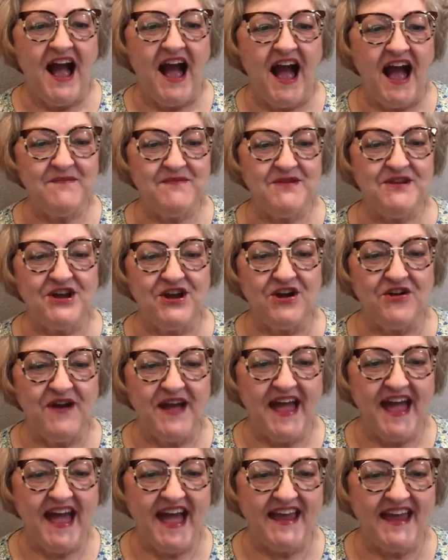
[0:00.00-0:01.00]
I'm going to go
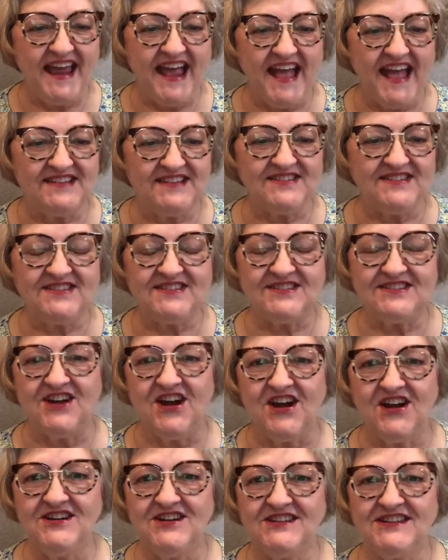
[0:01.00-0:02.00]
ahead and
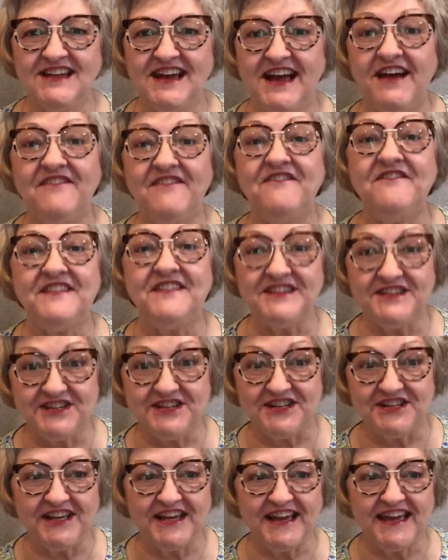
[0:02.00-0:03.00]
start
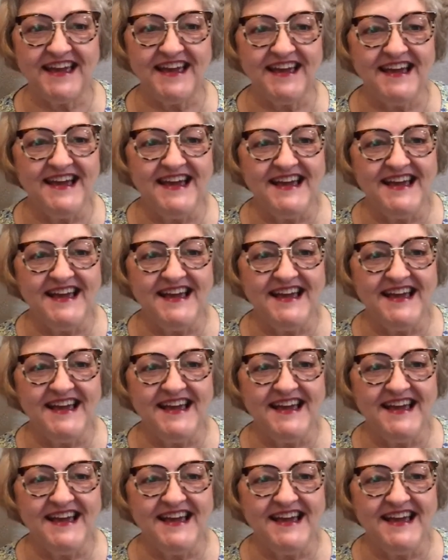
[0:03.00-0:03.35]
officially.